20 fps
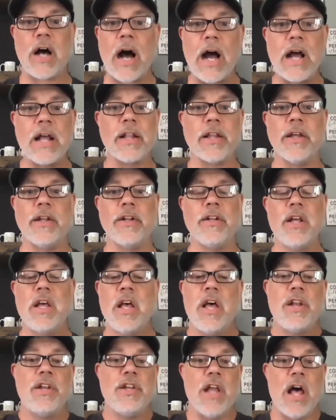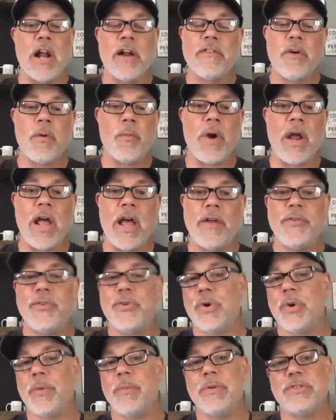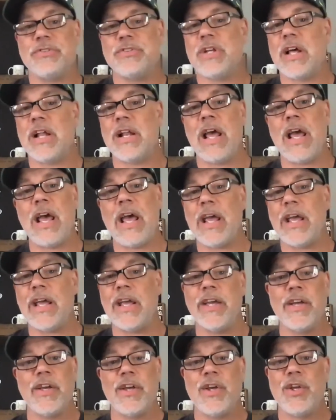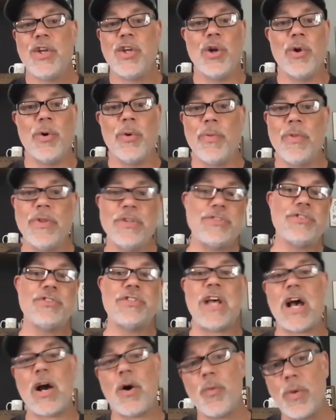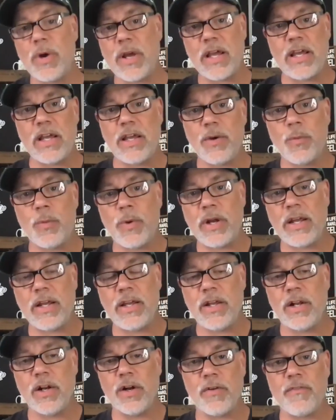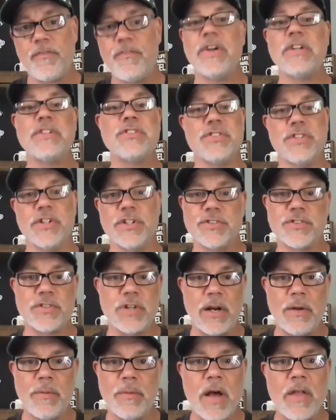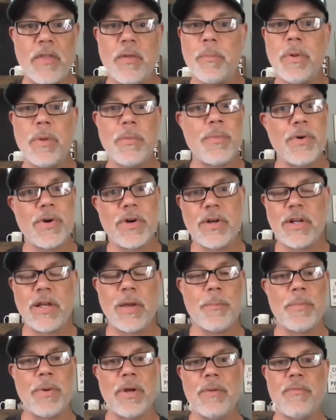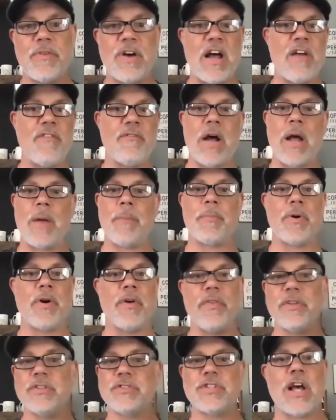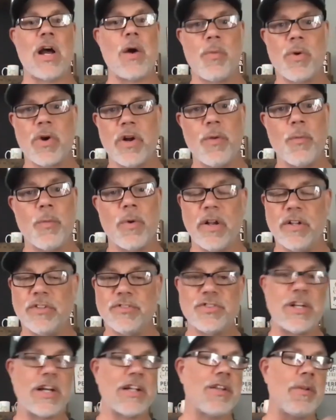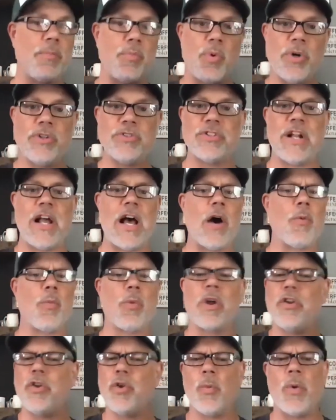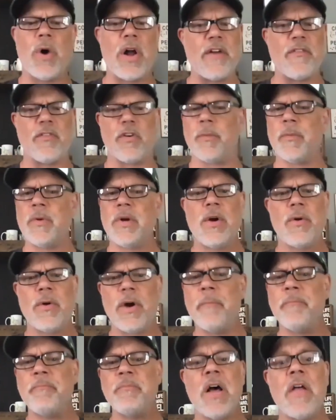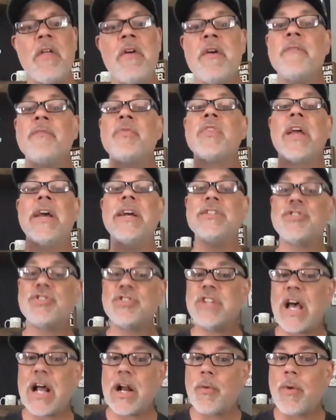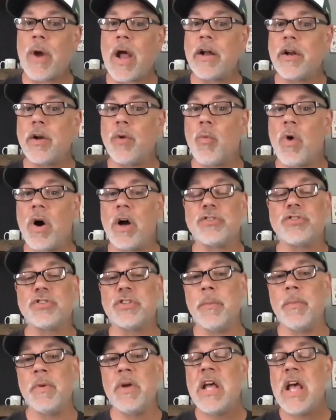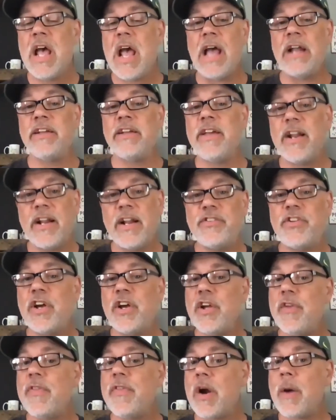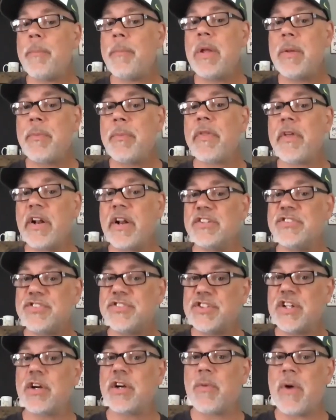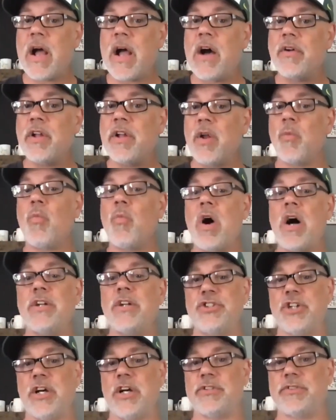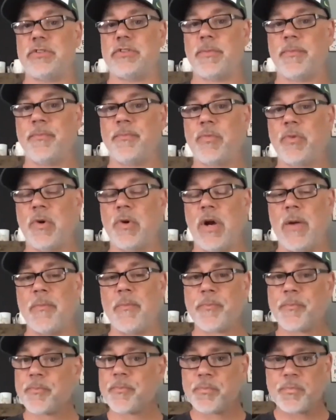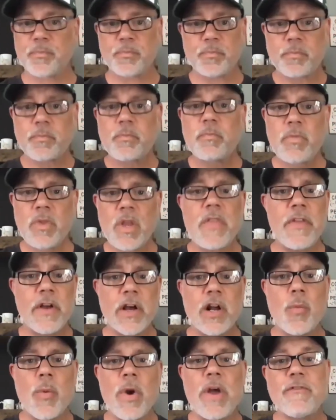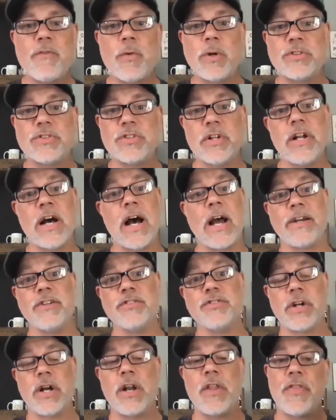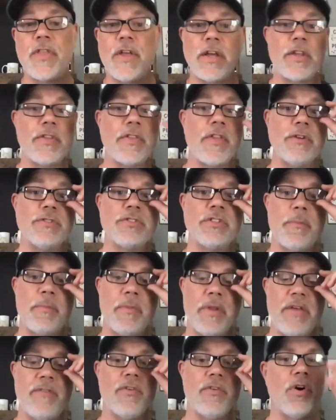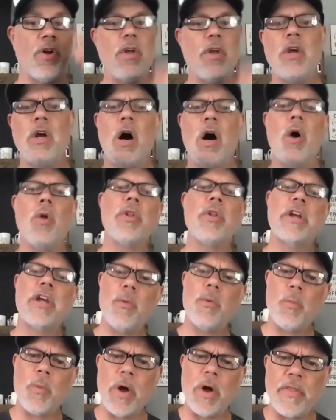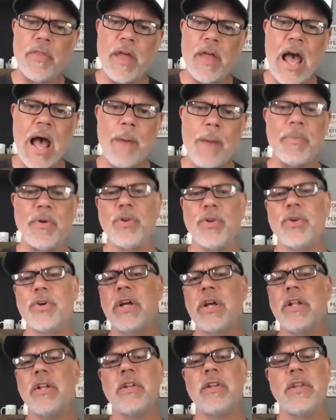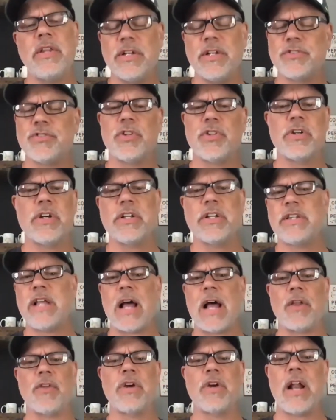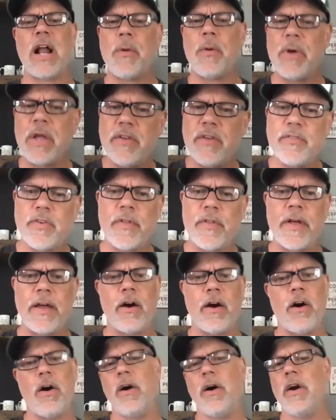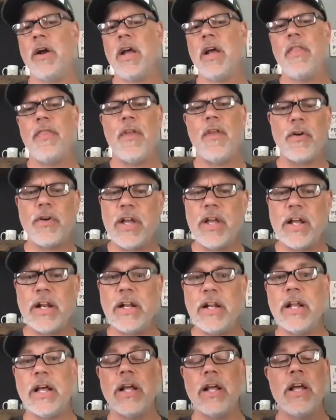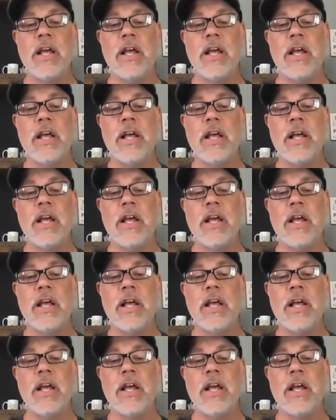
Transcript: Island, none of them ran to him and said, "Hey, you know, this is how we we you know fix this. Right? Other people get bit by a viper, and this is how we're gonna we're gonna suck the poison out. We're gonna do whatever." Right? Now, they sat around and watched them. And can I tell you, there are people that are gonna sit around and watch us. Right? They're gonna wait for us to die because they're gonna think there's something evil. Oh, look at what happened. Look at this. Look at that. Look at how evil they are. They're getting it